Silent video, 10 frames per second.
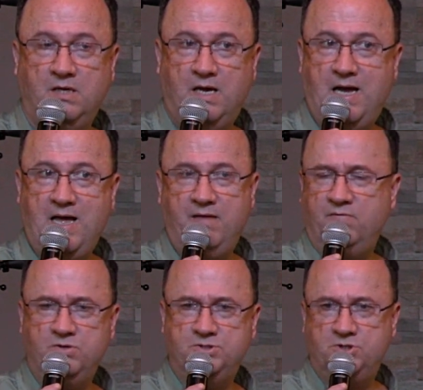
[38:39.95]
I've
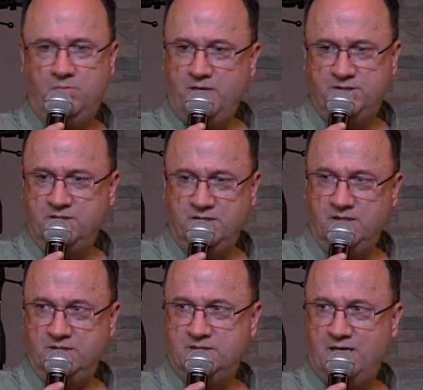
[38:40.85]
learned so much in
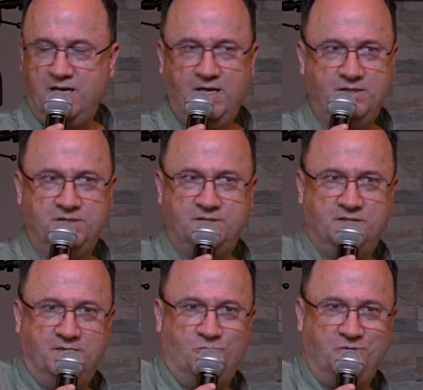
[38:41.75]
this.
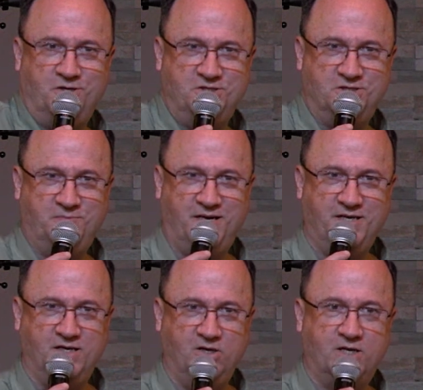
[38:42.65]
When you just begin
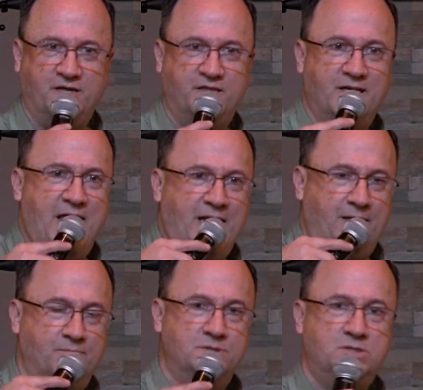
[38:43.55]
to look at the
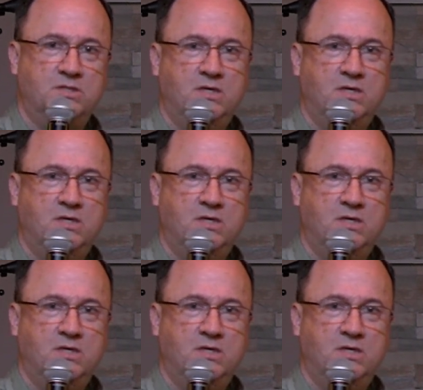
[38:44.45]
names,